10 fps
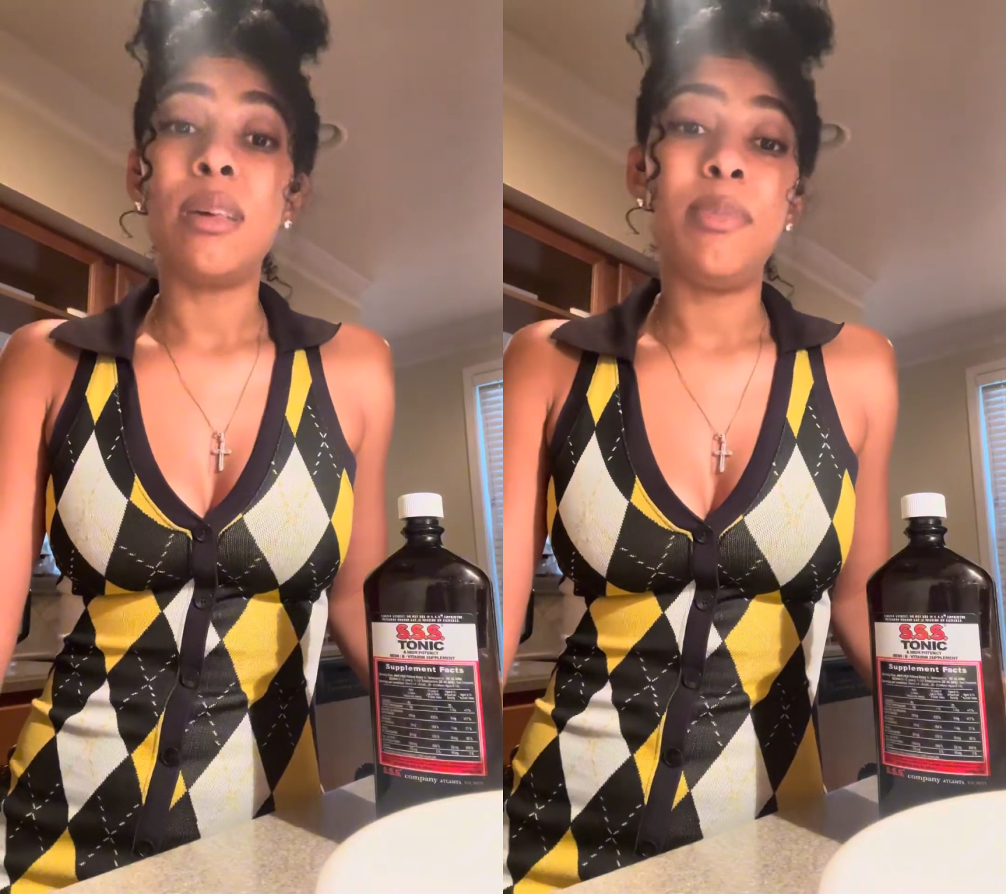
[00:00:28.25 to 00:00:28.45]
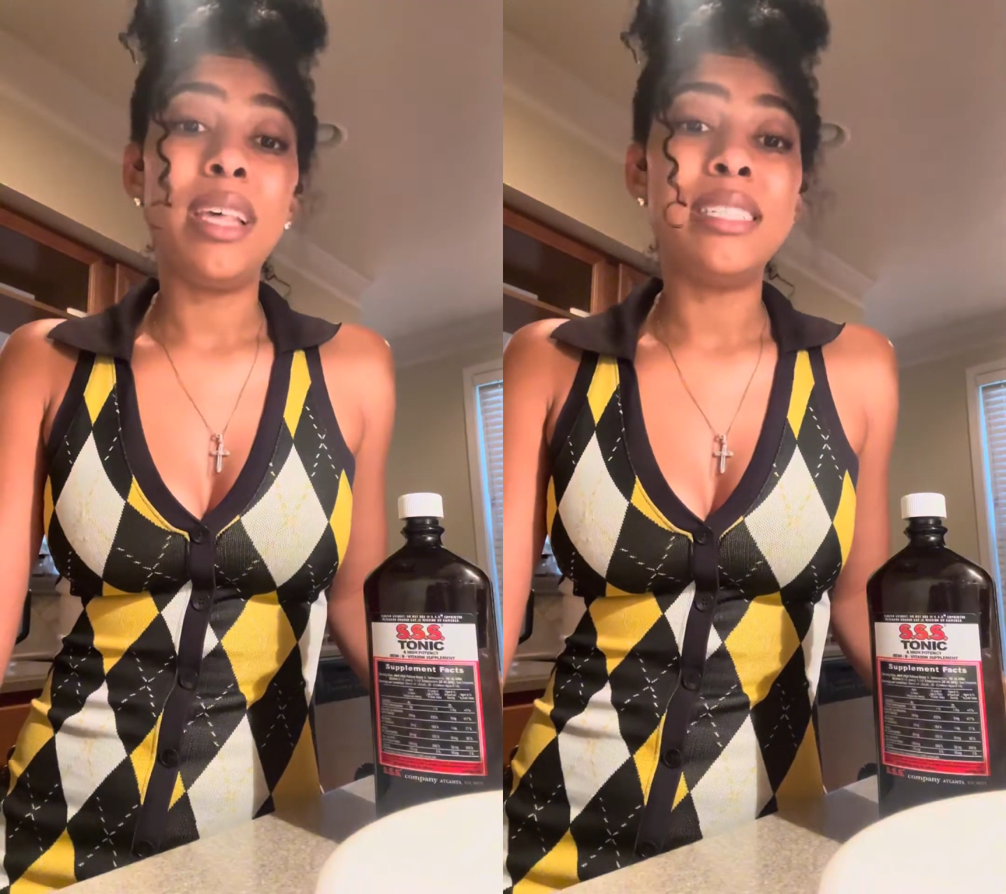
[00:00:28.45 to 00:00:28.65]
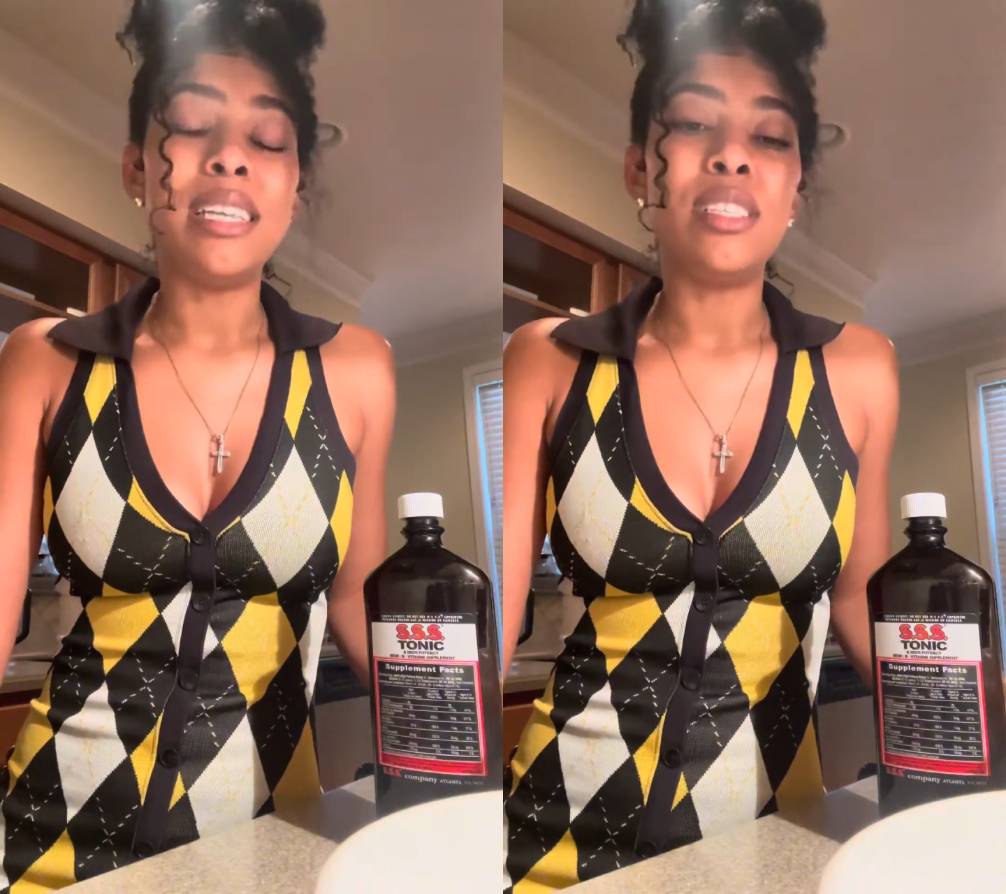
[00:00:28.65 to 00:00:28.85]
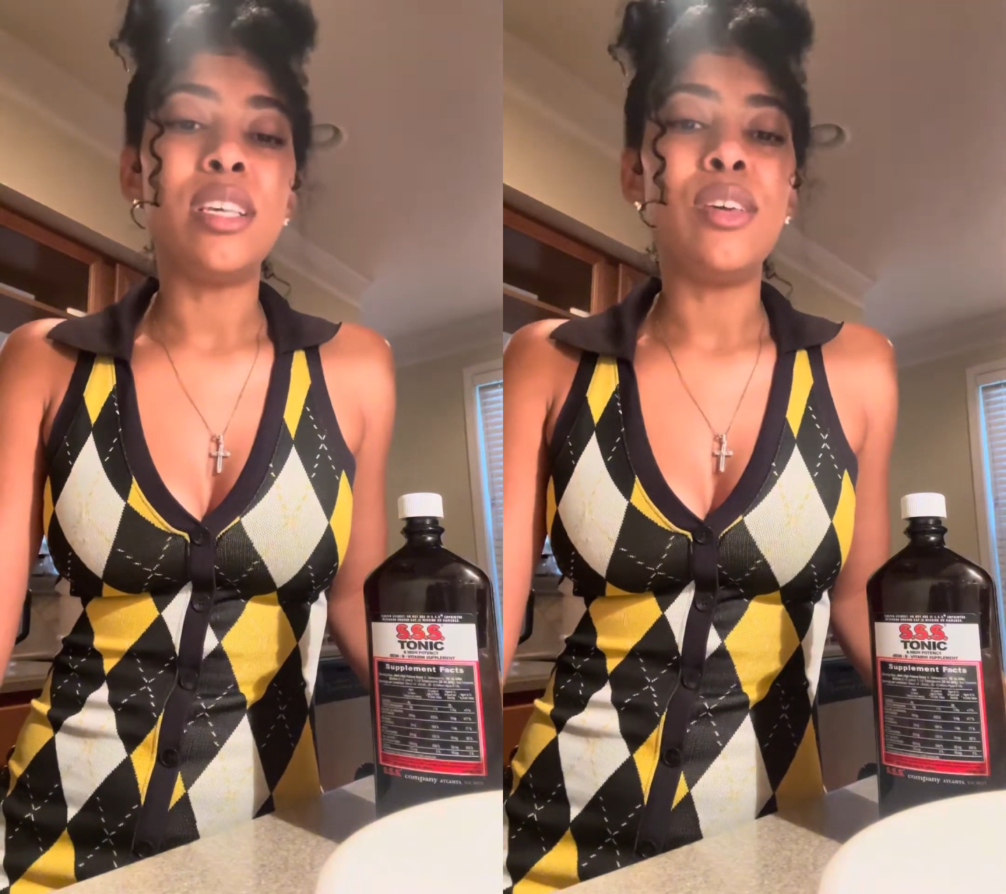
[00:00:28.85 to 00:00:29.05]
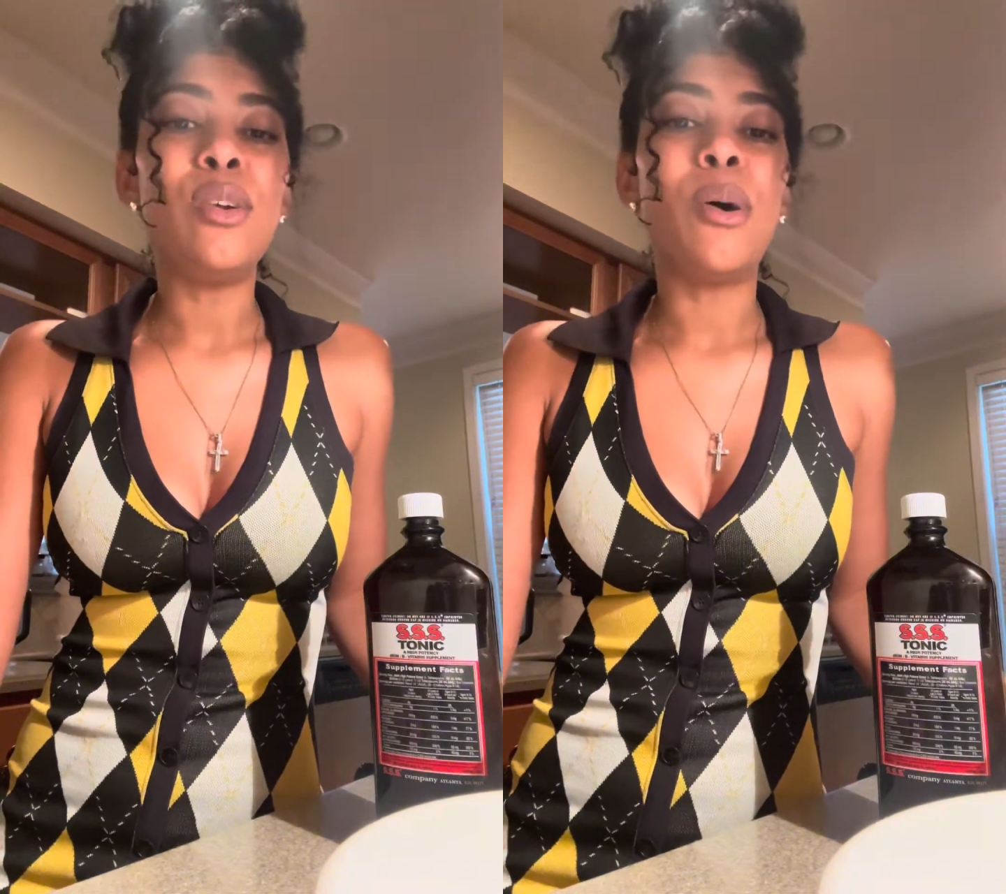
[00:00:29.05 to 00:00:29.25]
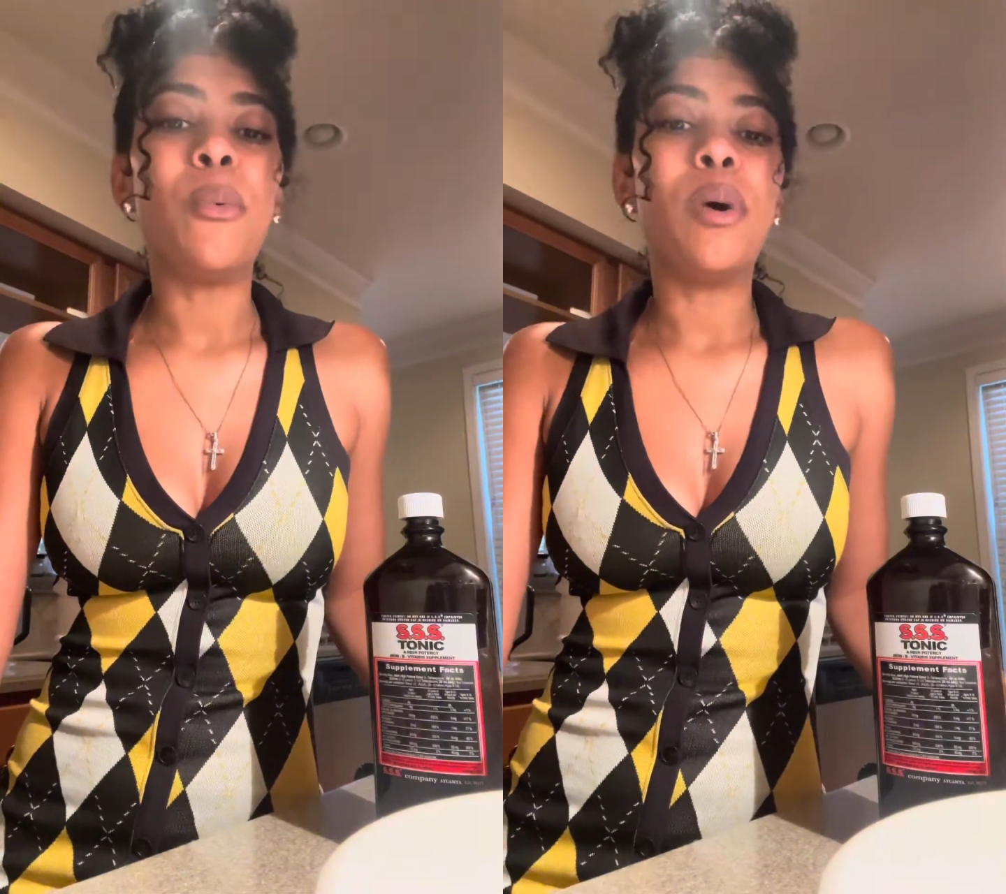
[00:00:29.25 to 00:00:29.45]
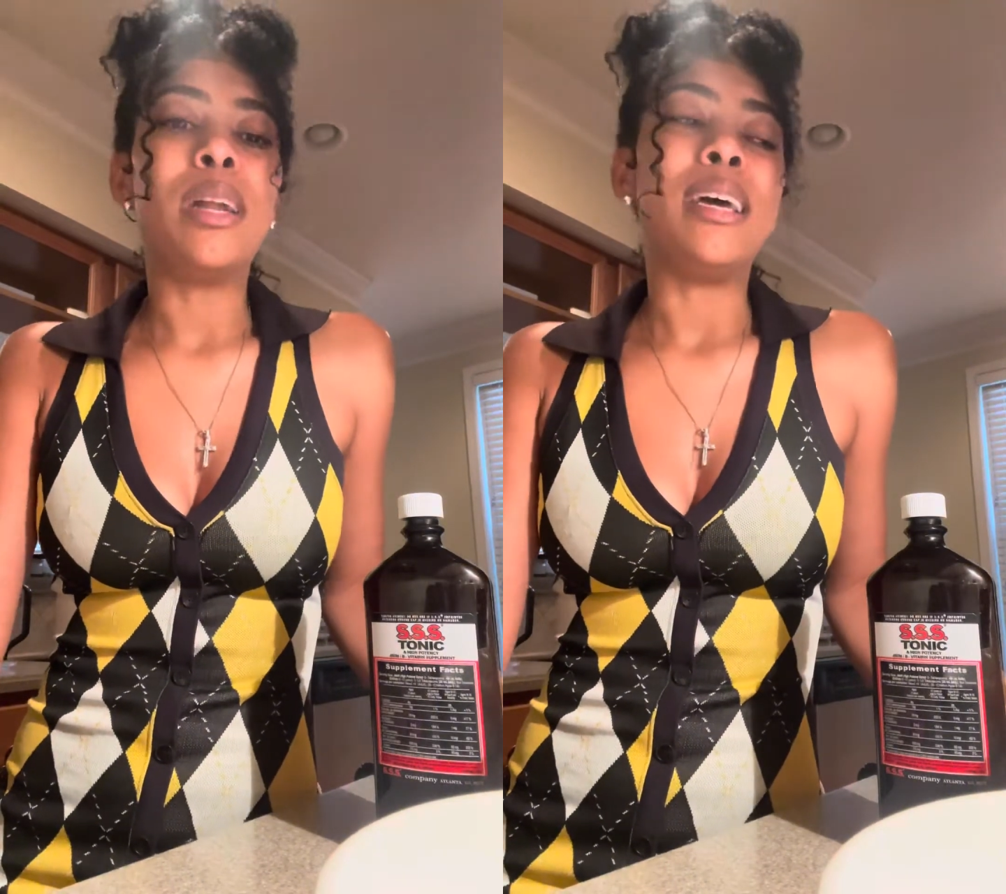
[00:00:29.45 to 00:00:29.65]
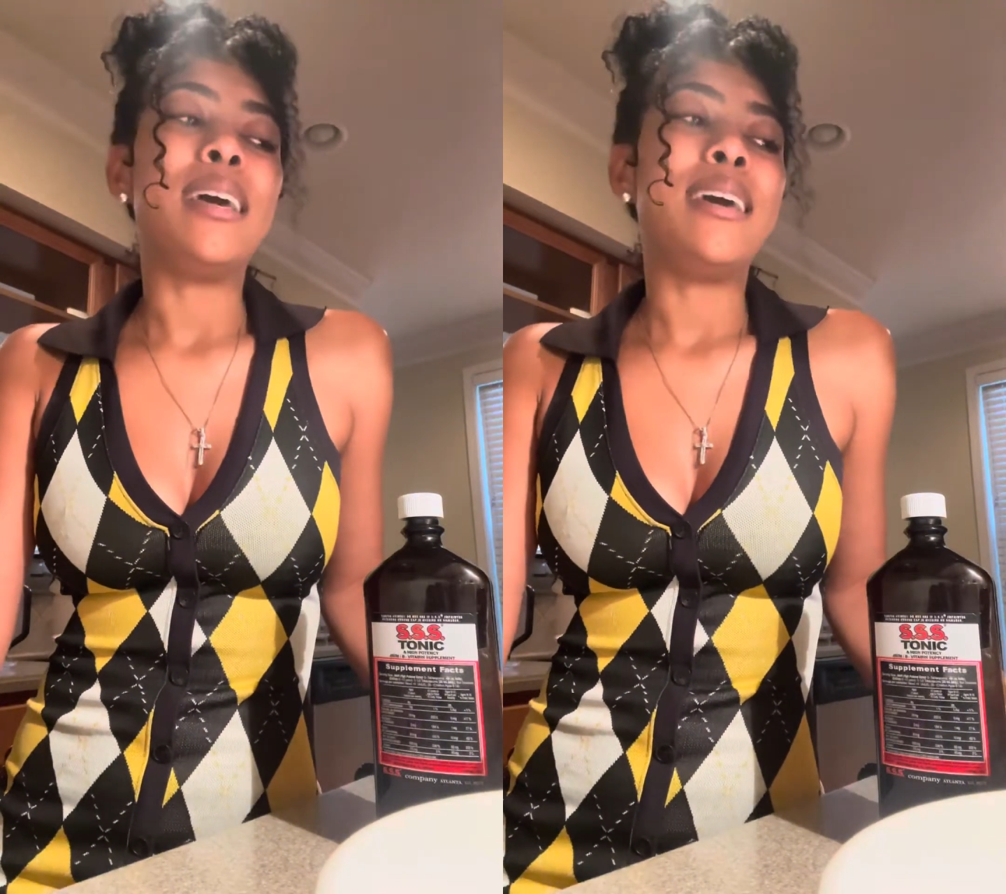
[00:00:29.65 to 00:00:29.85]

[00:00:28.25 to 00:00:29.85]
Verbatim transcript: business and you don't want to